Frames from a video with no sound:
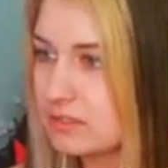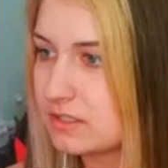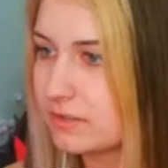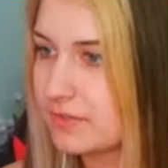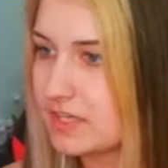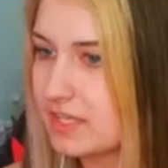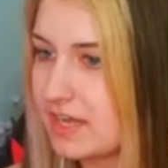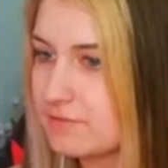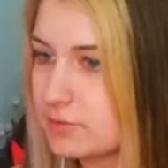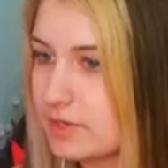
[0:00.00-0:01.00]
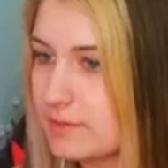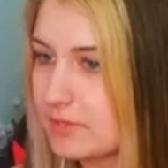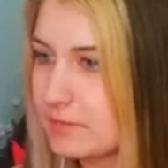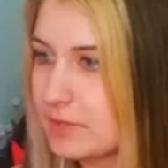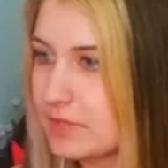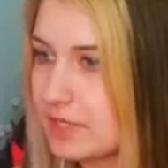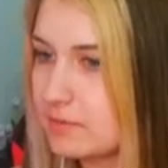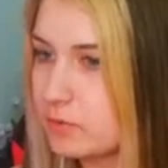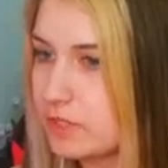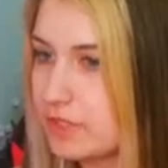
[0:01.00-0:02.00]
I don't think I have to worry about the bird
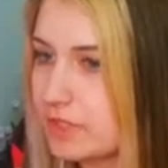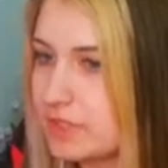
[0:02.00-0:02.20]
anymore.